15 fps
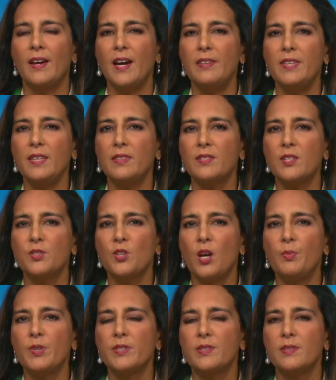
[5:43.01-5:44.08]
I think this is
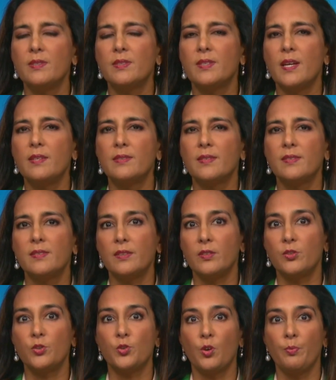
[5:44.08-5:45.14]
almost, in a sense, a
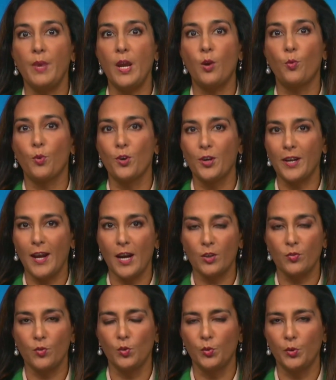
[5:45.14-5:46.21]
sinister make-work act for